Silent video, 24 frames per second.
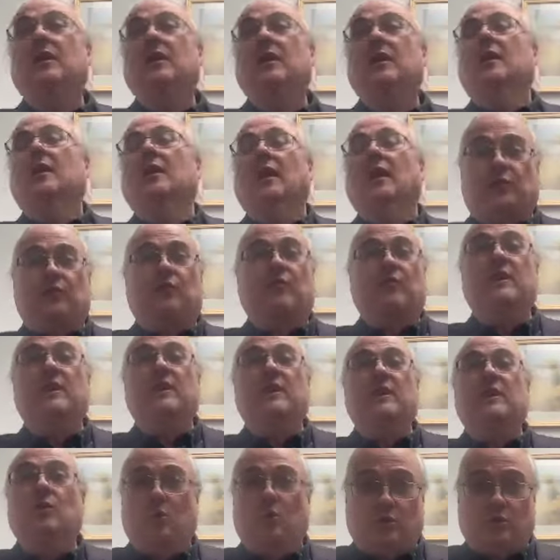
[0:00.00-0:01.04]
a
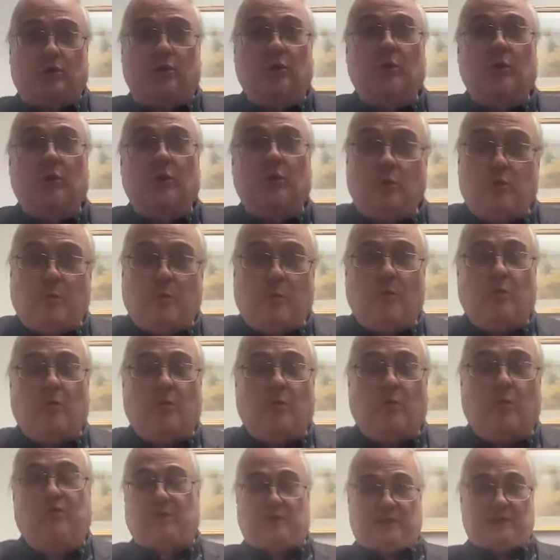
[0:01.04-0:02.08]
three-chord loop
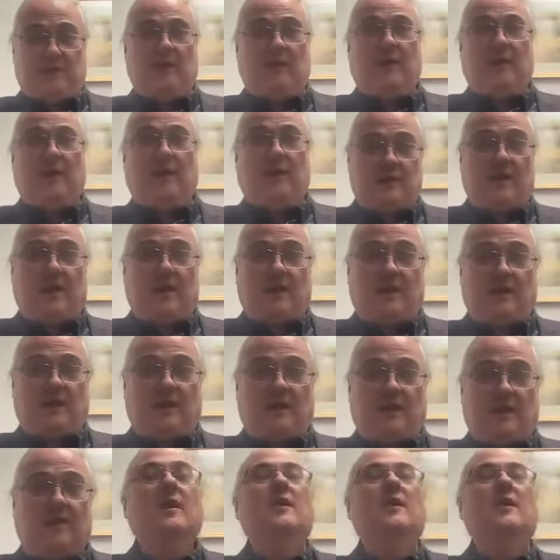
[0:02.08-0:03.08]
or something like that,